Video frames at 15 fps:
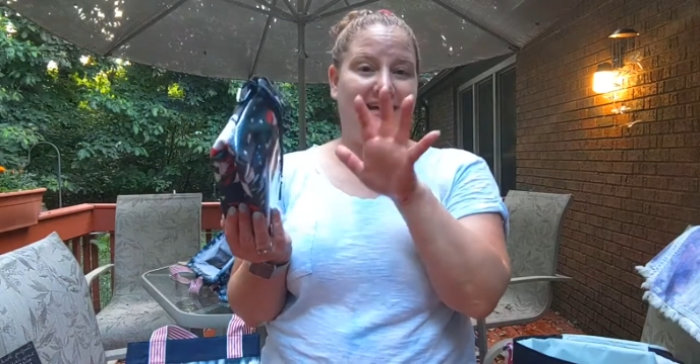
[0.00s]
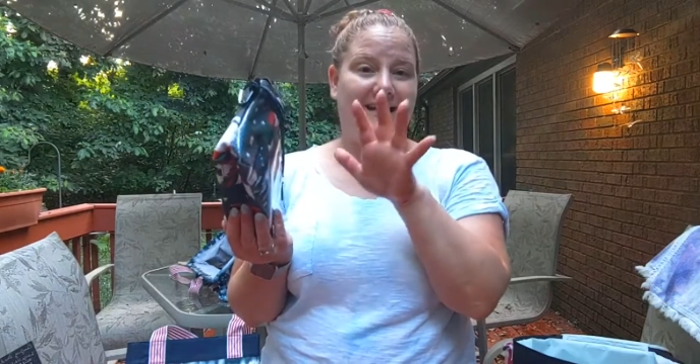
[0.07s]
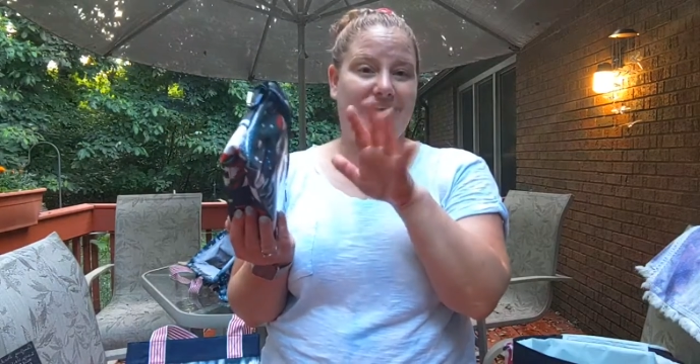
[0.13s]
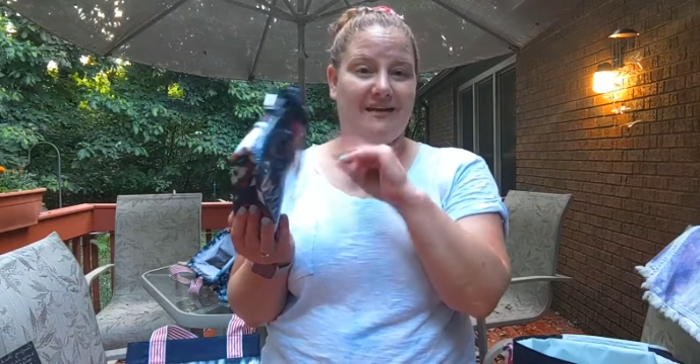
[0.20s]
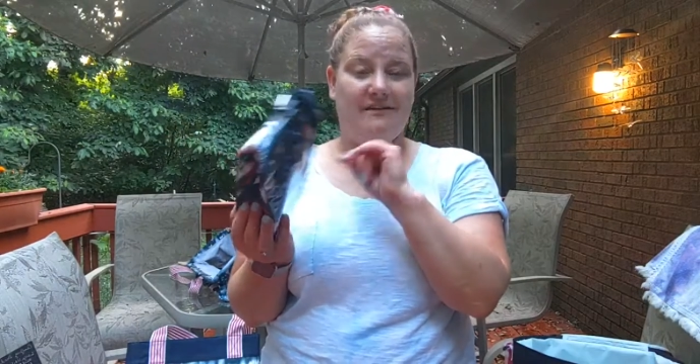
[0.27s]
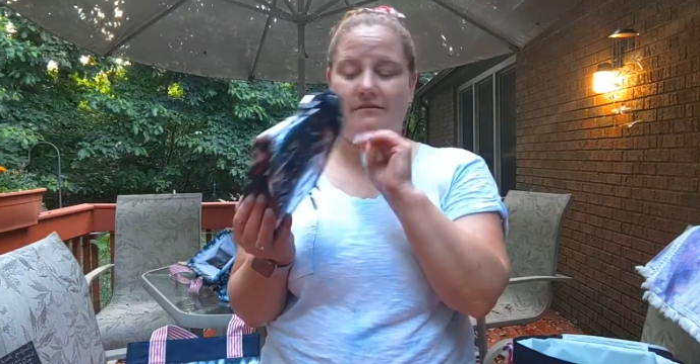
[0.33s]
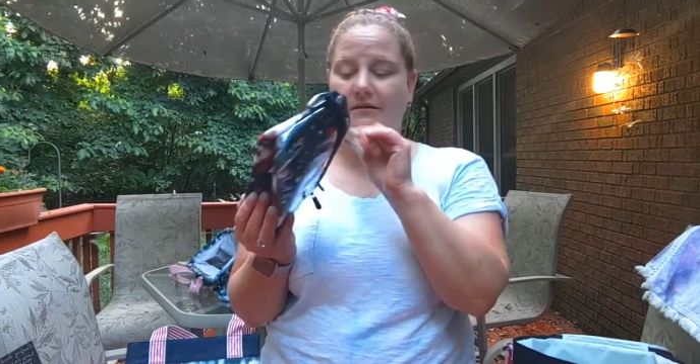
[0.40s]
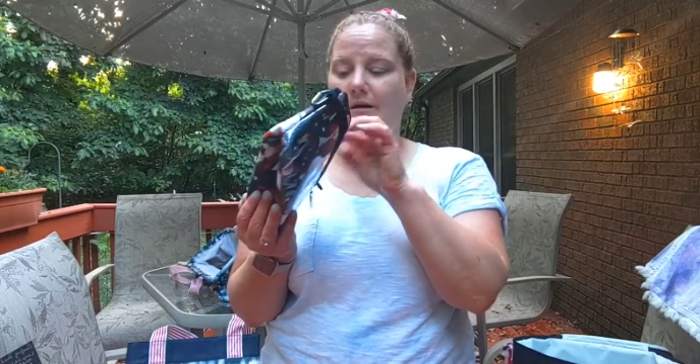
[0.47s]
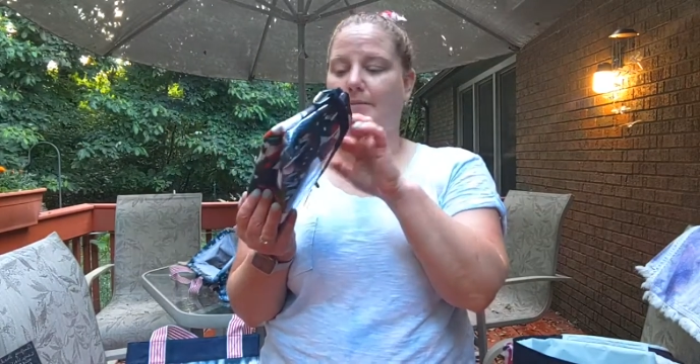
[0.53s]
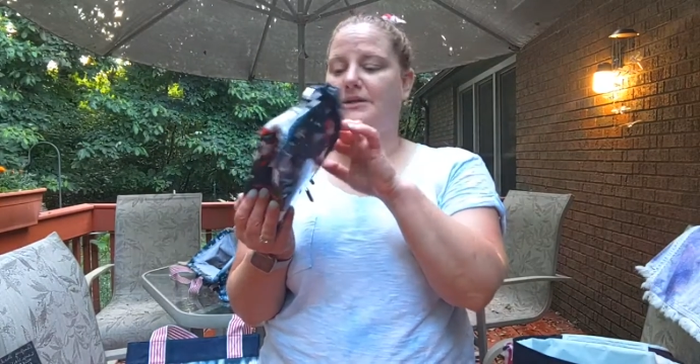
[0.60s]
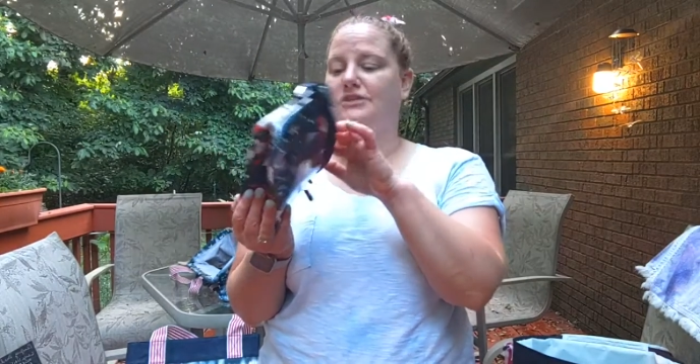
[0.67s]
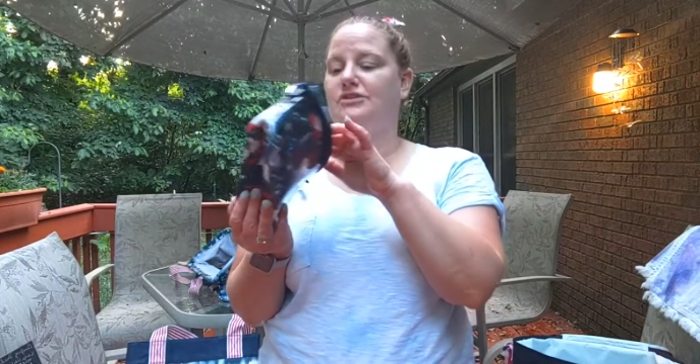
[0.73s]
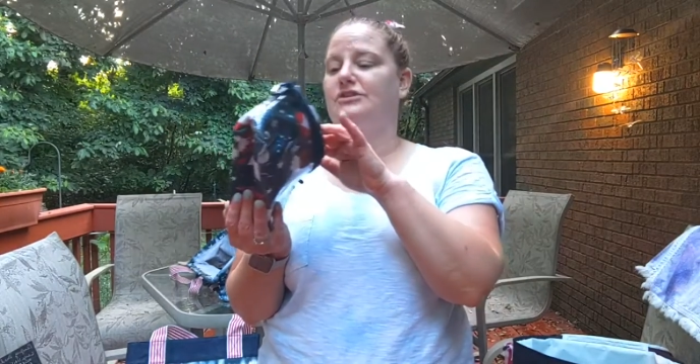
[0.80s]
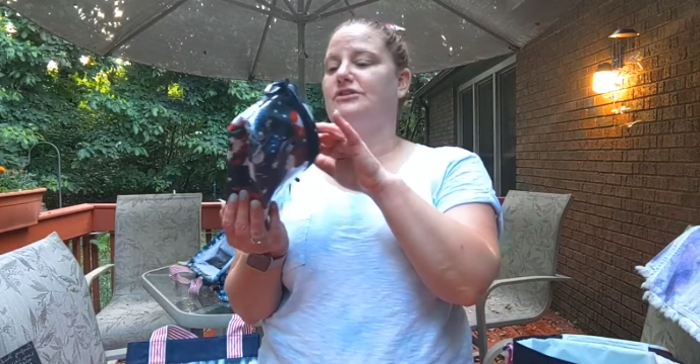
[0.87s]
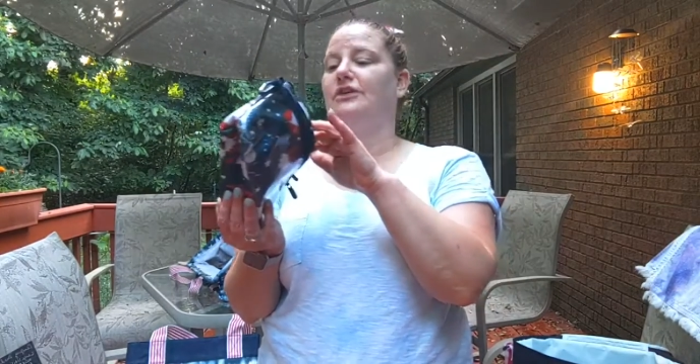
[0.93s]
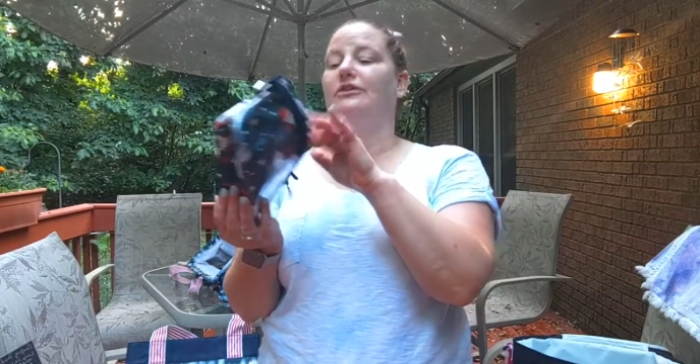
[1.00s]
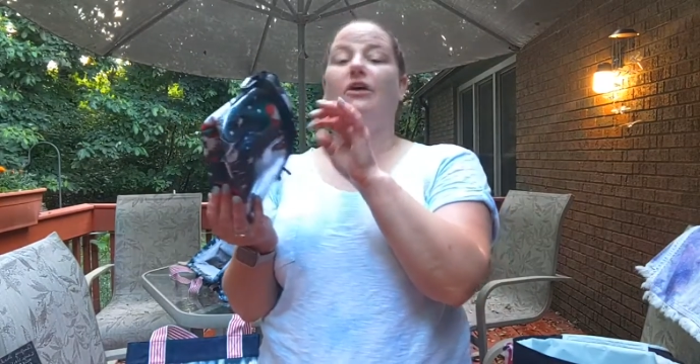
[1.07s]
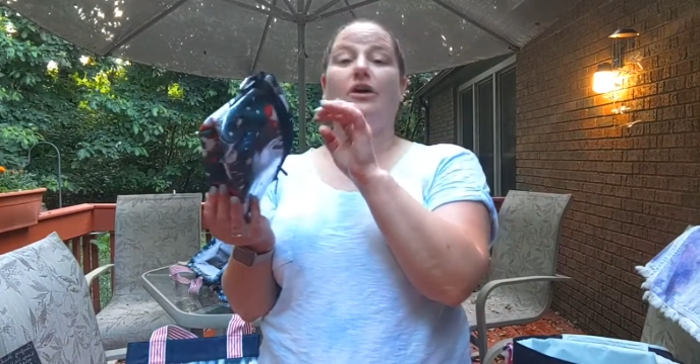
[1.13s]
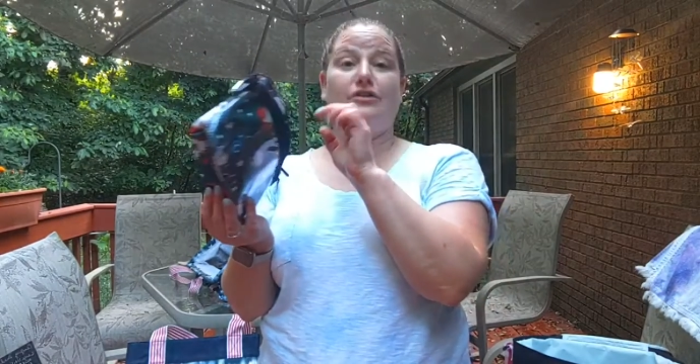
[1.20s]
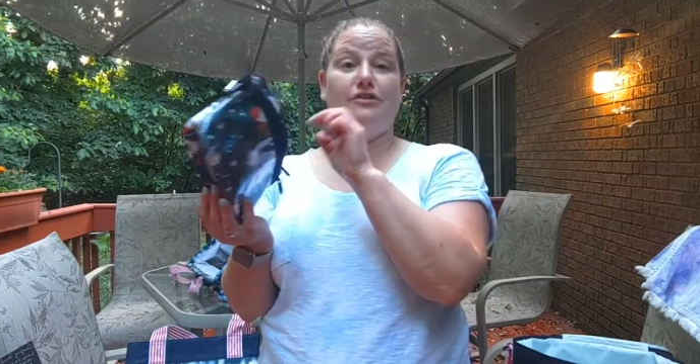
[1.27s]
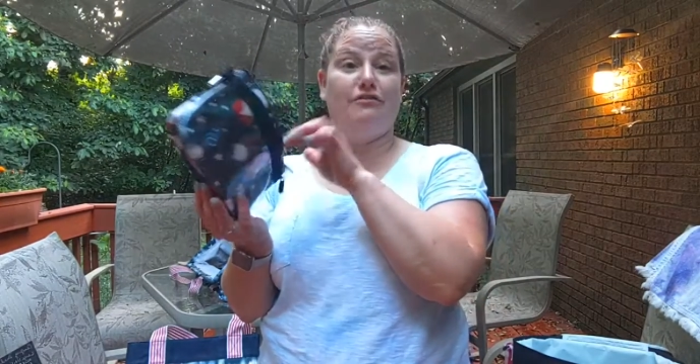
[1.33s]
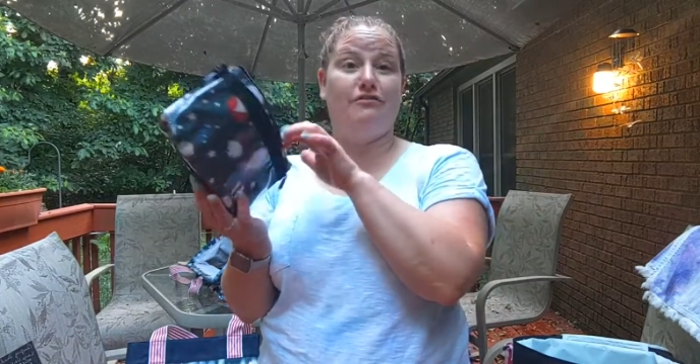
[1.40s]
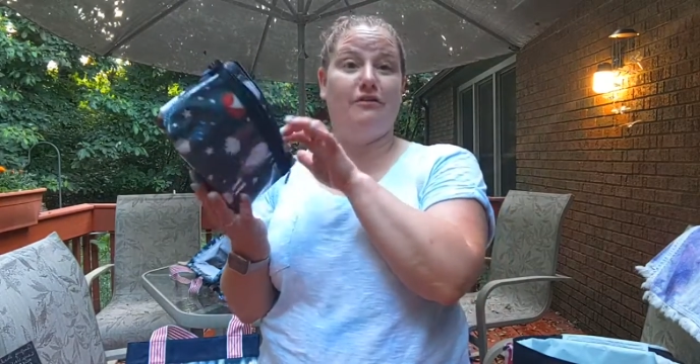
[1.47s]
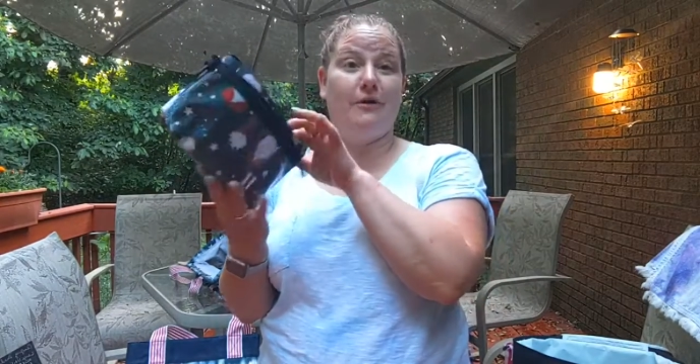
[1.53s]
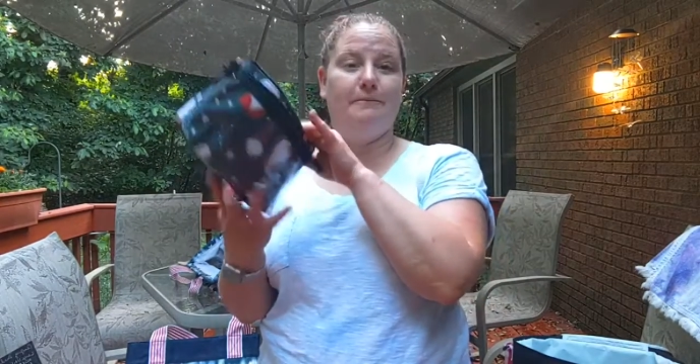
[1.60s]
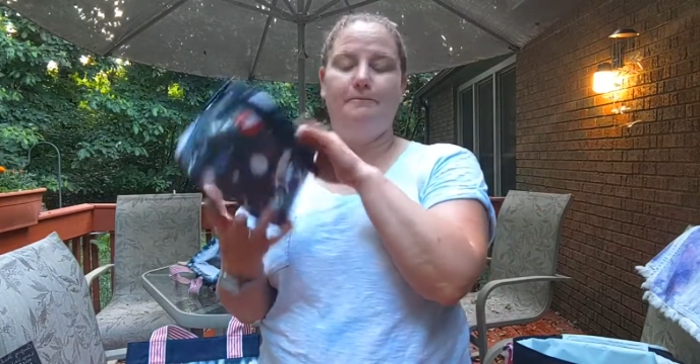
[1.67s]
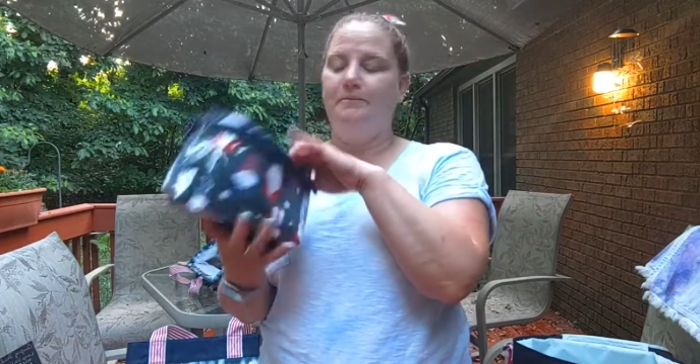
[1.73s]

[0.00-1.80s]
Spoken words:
get a bunch of junk on your phone.